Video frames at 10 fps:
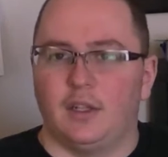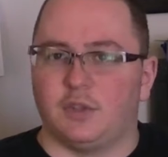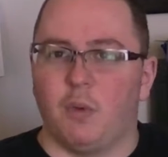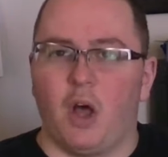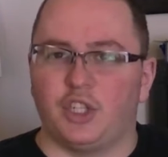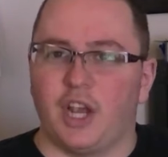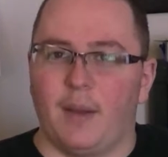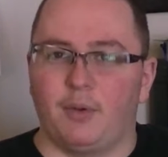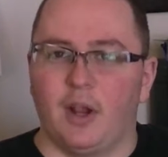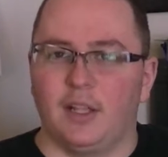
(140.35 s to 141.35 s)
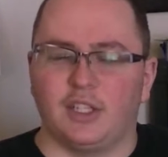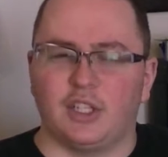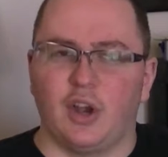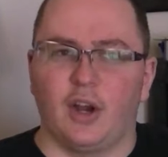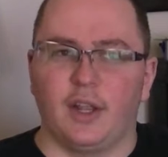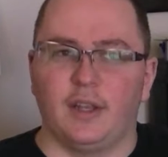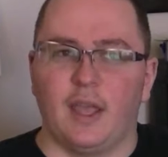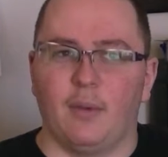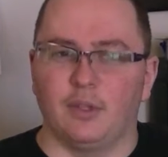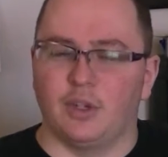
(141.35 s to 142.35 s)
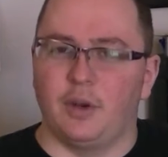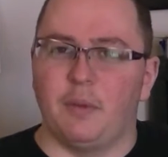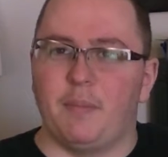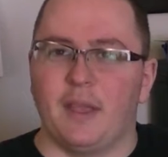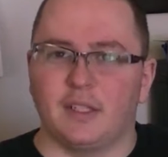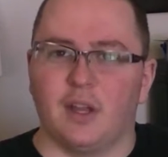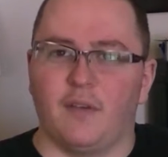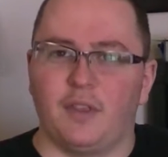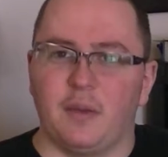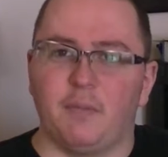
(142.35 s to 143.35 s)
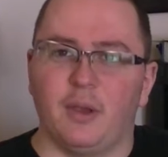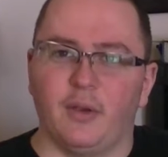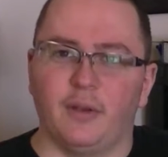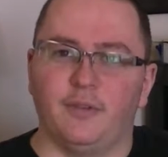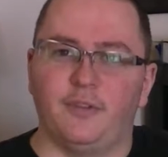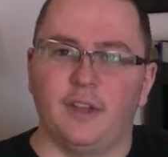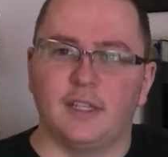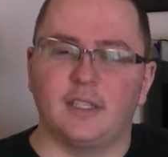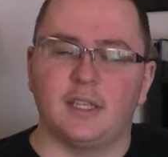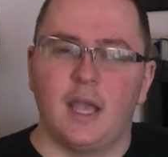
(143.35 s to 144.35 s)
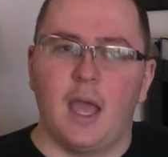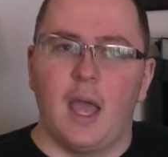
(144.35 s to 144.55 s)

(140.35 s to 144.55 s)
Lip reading: small chapter I had started that was going to be based off the Imperial Fists.